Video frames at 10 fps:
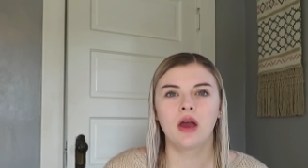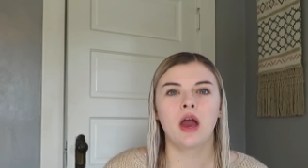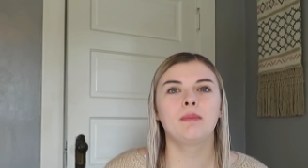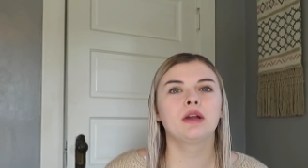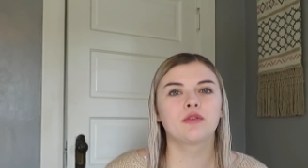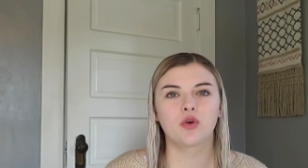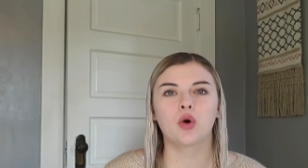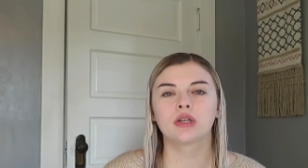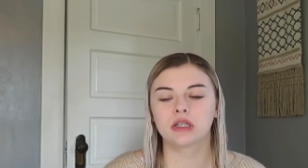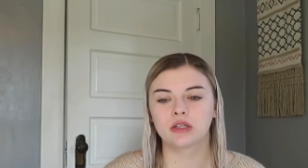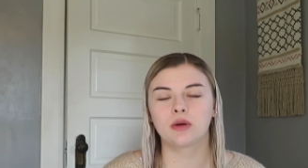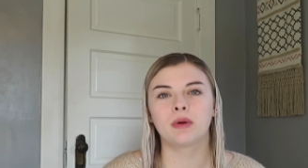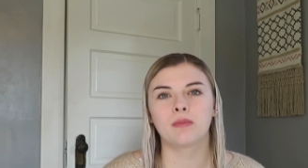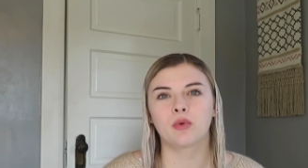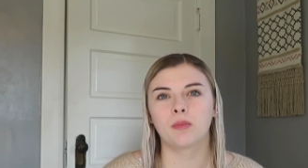I mean, of course, a little
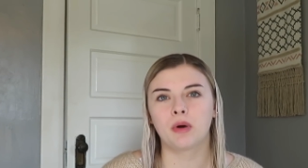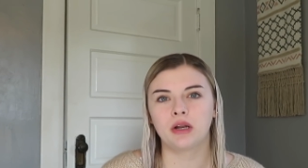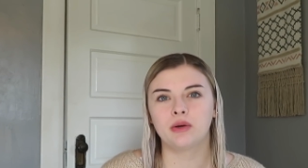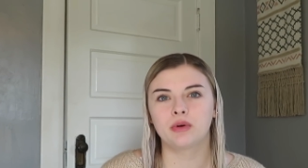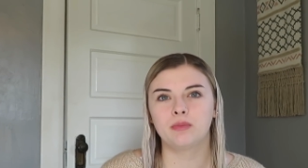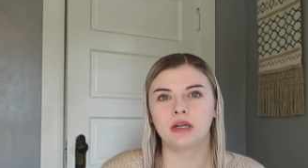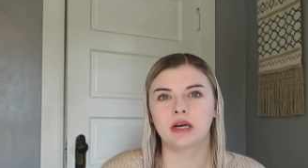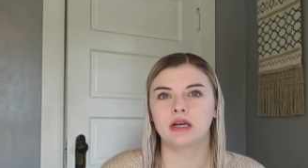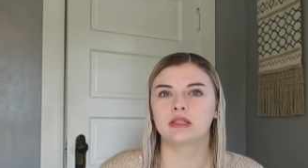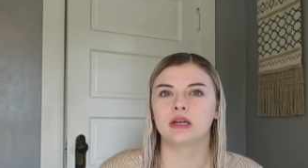bit more money would be nice,